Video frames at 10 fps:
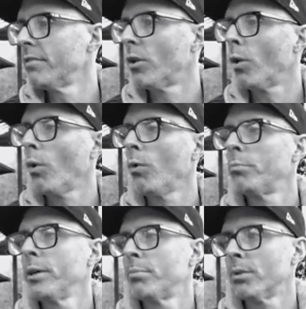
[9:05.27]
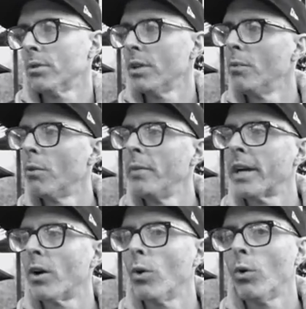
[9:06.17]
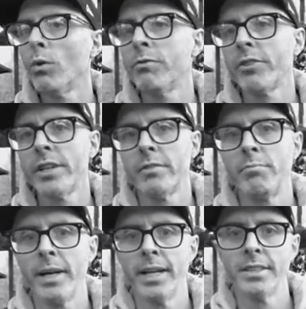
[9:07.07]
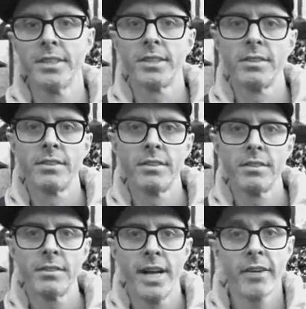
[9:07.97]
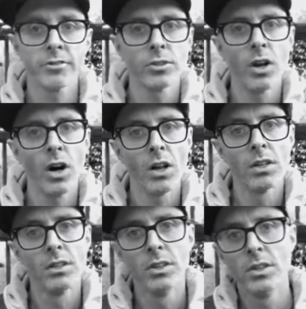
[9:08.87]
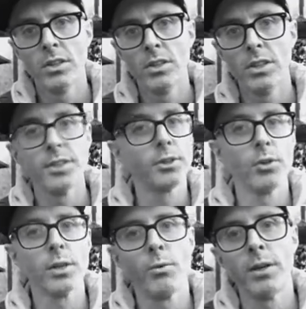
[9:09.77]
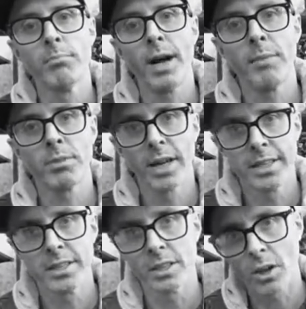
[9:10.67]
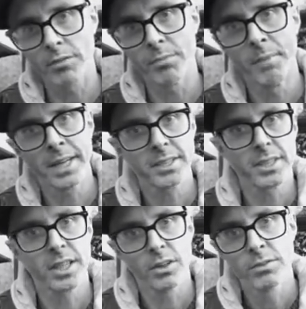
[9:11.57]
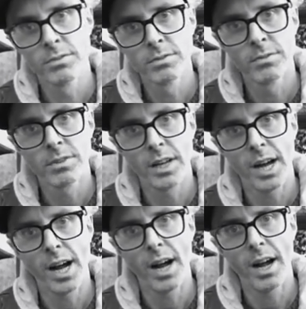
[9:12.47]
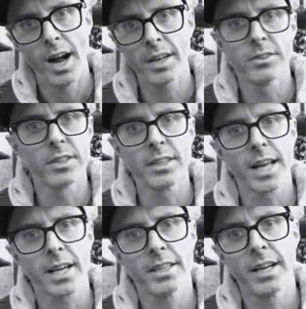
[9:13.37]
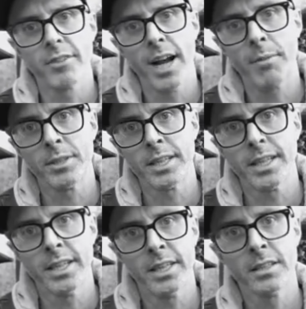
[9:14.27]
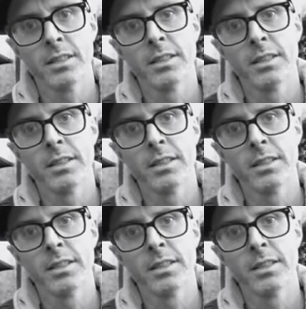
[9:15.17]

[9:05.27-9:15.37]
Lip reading: a whole people and we'll make a whole fleet of pants. After all, it's only one pipeline in the Gulf of Mexico. I don't think that could ever happen again.